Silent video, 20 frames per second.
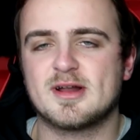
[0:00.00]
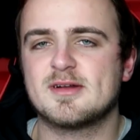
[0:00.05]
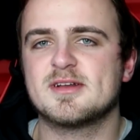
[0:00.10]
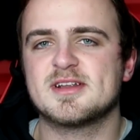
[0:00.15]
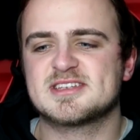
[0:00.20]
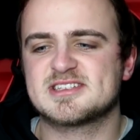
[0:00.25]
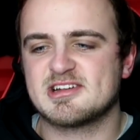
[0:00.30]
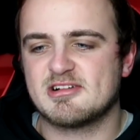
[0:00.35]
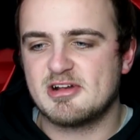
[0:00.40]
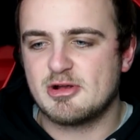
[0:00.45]
Not
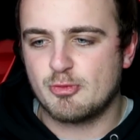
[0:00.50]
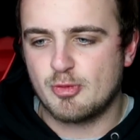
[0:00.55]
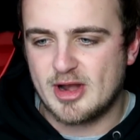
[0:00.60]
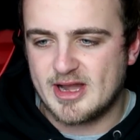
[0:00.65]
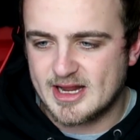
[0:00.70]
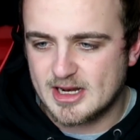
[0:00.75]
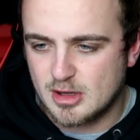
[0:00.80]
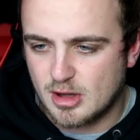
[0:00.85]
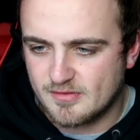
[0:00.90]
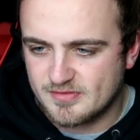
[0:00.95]
necessarily
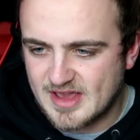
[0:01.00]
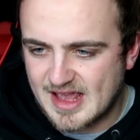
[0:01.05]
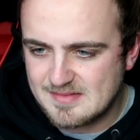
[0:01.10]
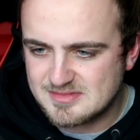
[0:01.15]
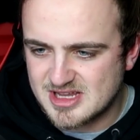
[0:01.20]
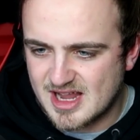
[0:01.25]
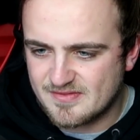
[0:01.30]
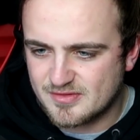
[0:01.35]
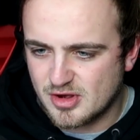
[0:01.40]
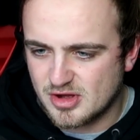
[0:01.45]
winning a lot of
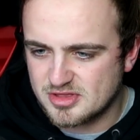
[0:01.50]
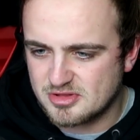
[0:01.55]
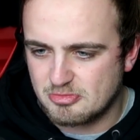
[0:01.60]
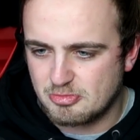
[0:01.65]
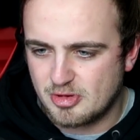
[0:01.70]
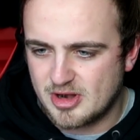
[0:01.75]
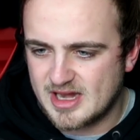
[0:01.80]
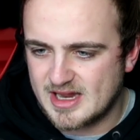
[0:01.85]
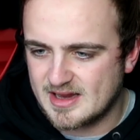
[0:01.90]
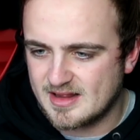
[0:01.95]
games. I've got
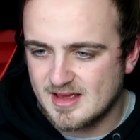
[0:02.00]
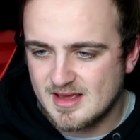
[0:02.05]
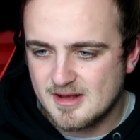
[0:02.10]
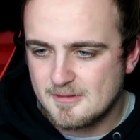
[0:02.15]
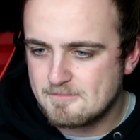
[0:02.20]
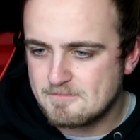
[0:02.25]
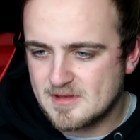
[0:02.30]
them winning,